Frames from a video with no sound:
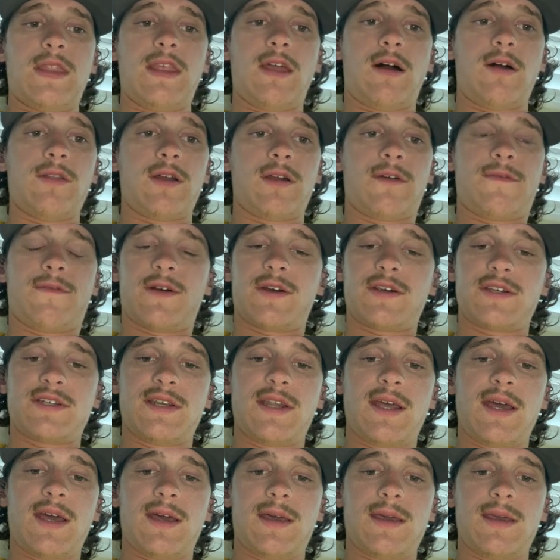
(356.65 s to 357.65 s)
on their first
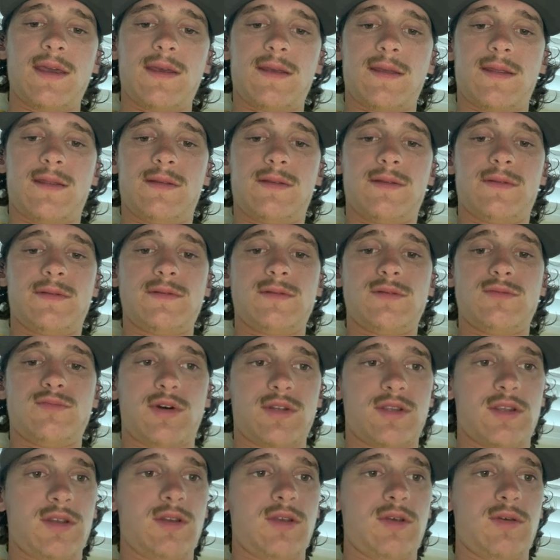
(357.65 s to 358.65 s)
day
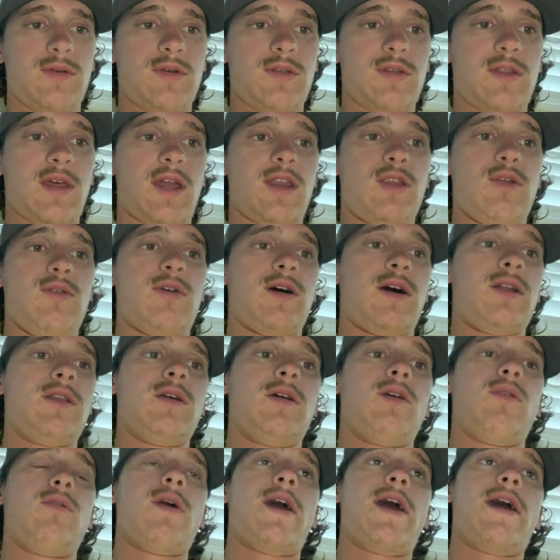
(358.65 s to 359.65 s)
what to do. They do not
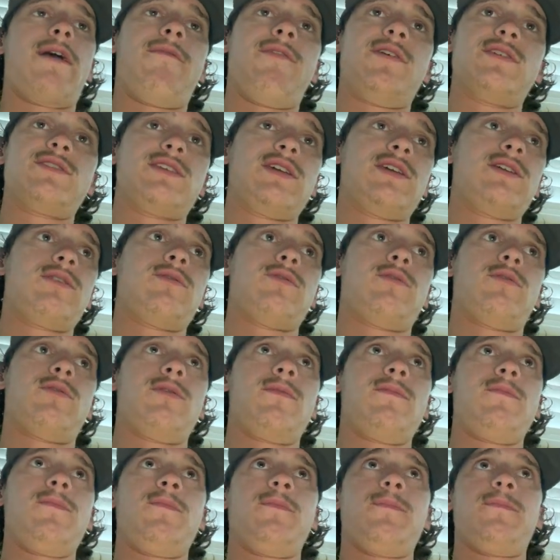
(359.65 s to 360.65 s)
know every single
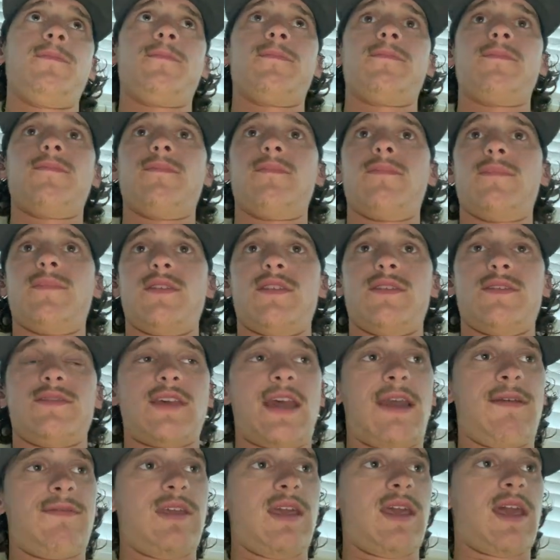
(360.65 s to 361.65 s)

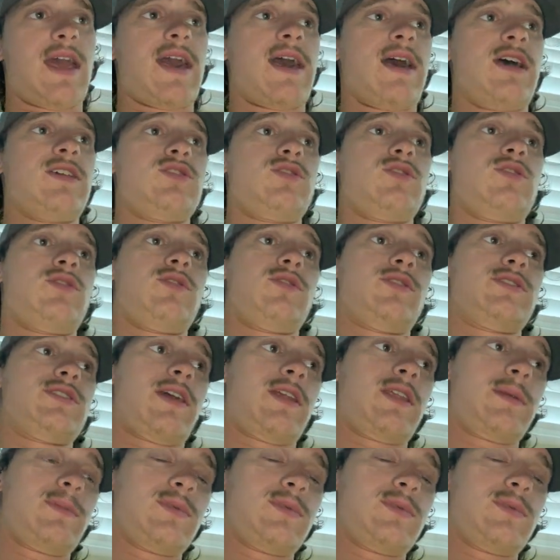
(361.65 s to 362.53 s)
safety hazard or safety